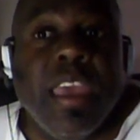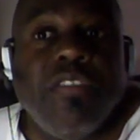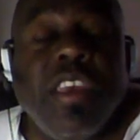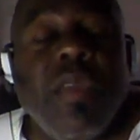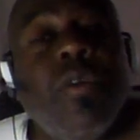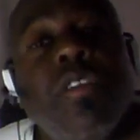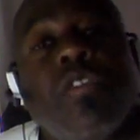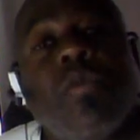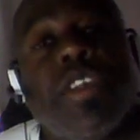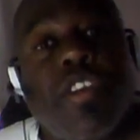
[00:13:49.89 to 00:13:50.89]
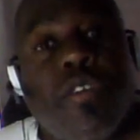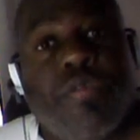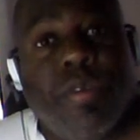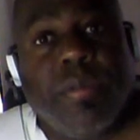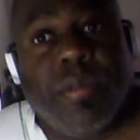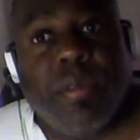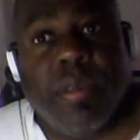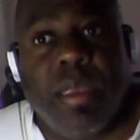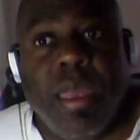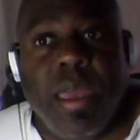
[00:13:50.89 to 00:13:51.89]
If she were to switch over
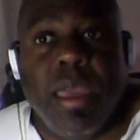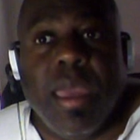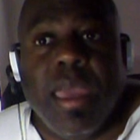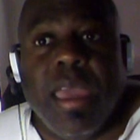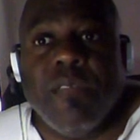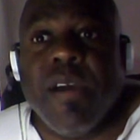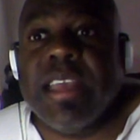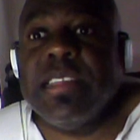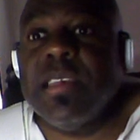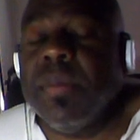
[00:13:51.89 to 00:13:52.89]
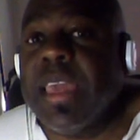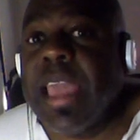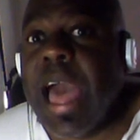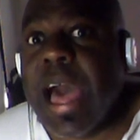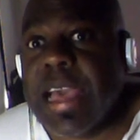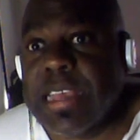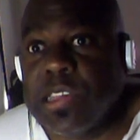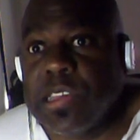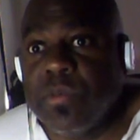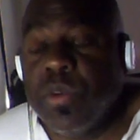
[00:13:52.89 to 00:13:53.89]
and fight some of the guys